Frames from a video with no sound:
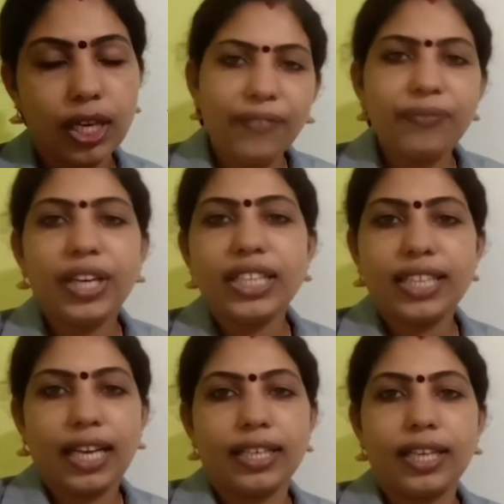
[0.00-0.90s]
Every
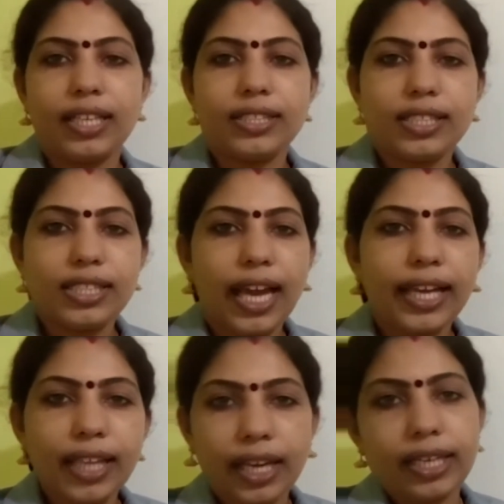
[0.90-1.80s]
sentence is
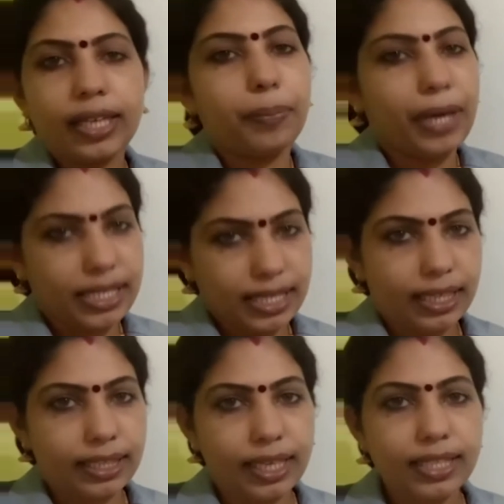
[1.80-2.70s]
either in
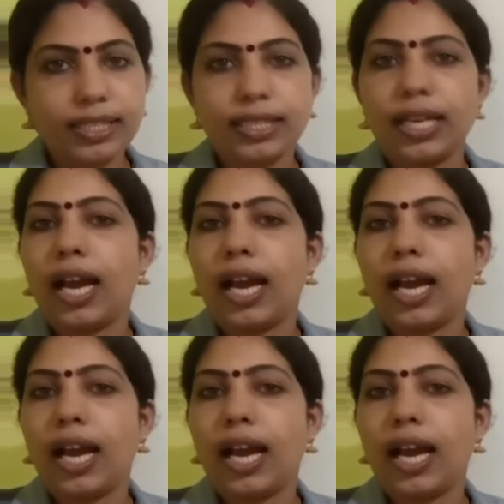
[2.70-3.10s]
present tense,